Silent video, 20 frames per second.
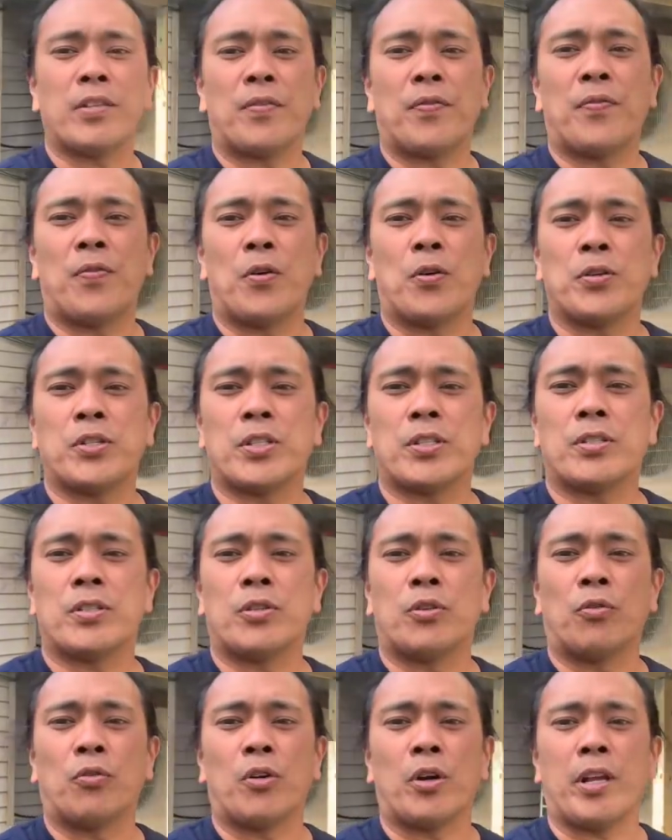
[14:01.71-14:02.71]
the first
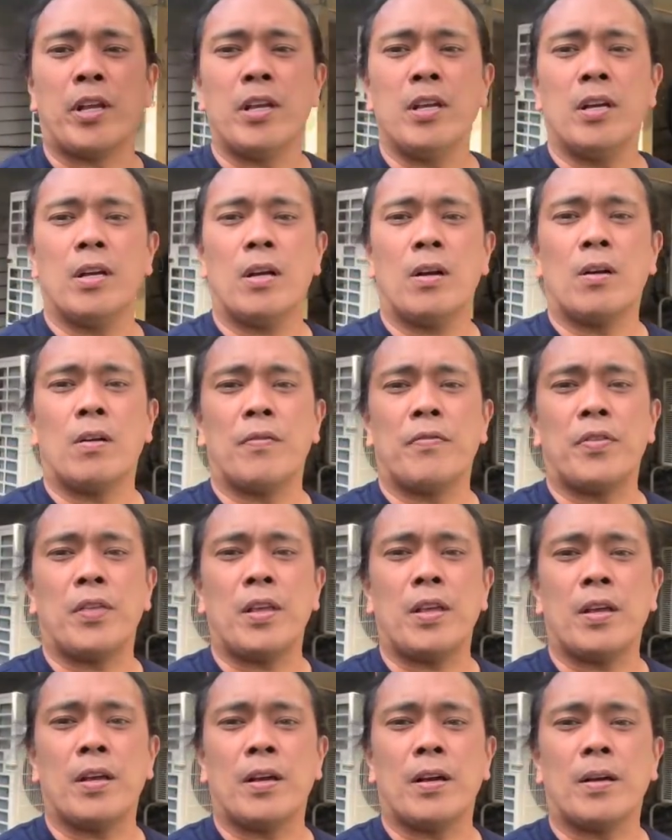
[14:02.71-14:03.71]
three of
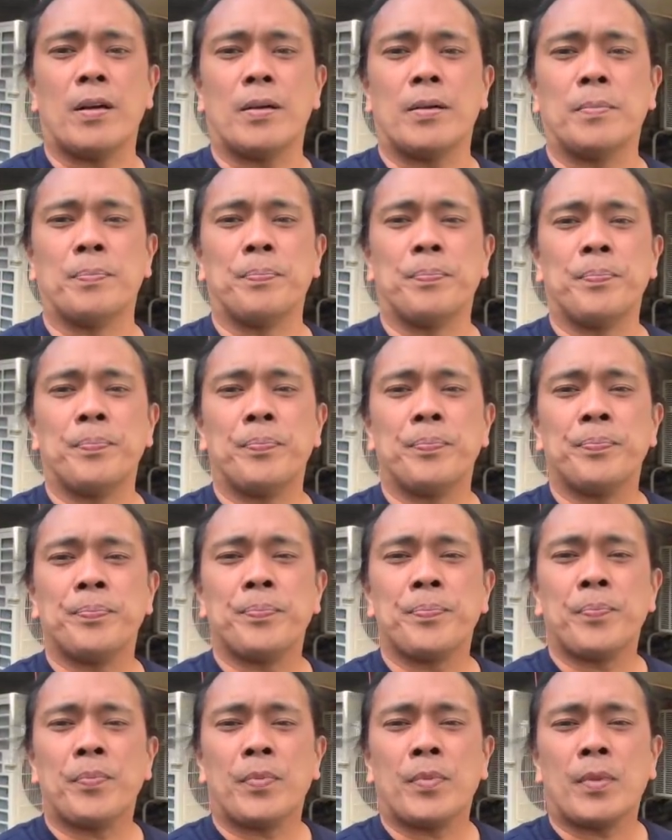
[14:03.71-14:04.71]
the um,
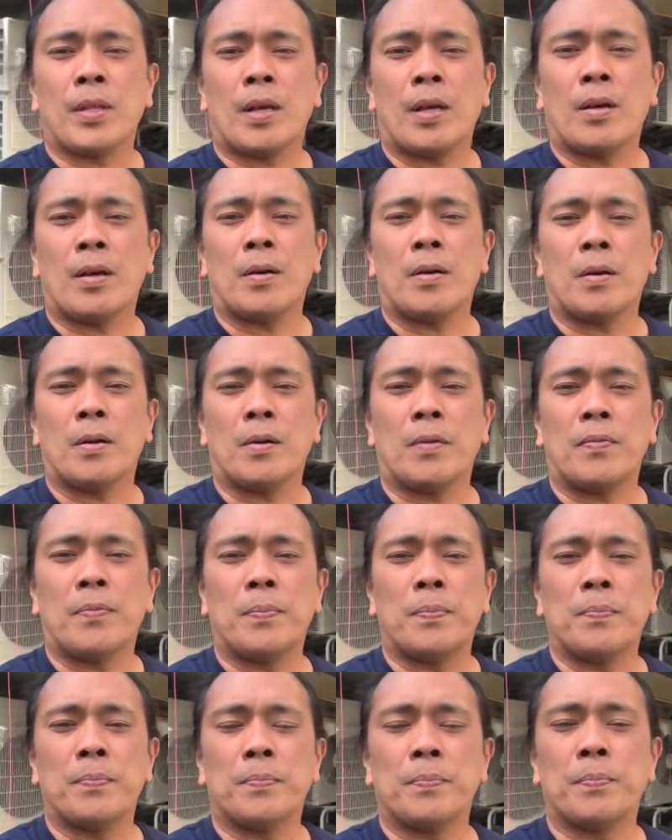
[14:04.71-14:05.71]
uh,
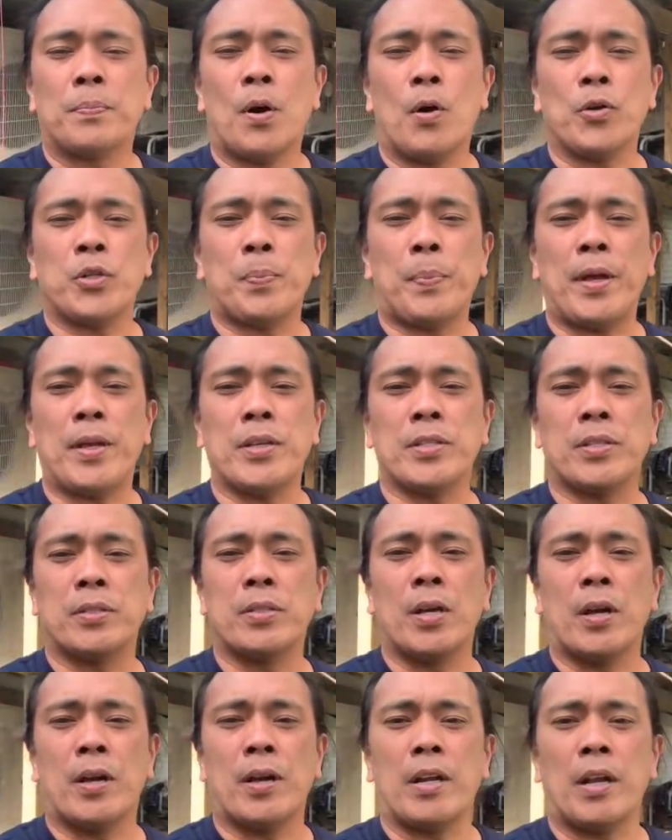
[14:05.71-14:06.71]
post base
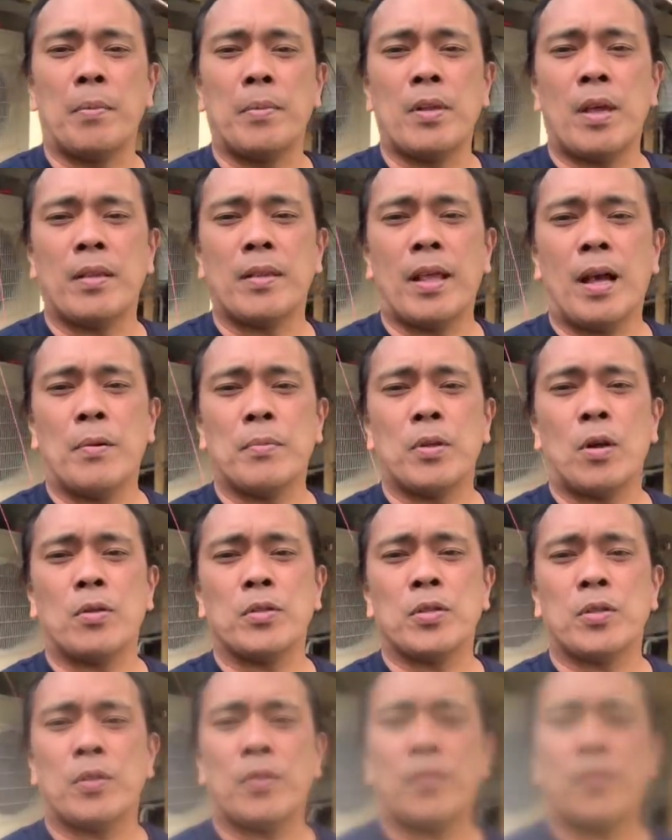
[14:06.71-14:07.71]
done. I'm now I'm on to the